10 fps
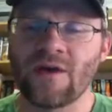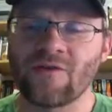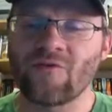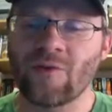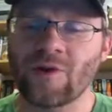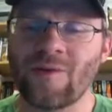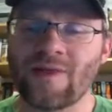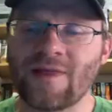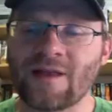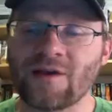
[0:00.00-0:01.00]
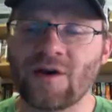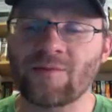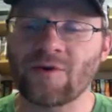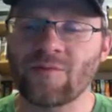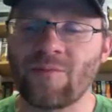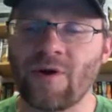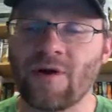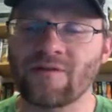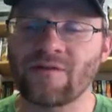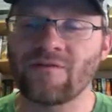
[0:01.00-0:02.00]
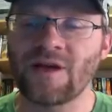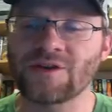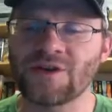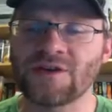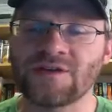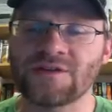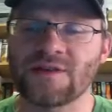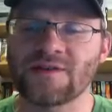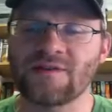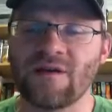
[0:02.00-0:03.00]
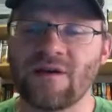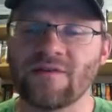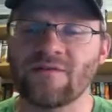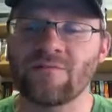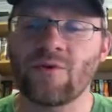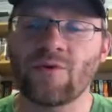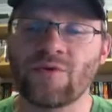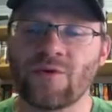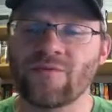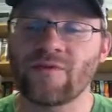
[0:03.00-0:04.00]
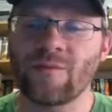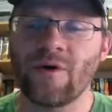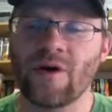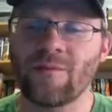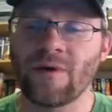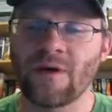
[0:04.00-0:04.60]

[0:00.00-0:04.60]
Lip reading: So if we were to make that top term positive, that changes the signs on both terms in the bottom.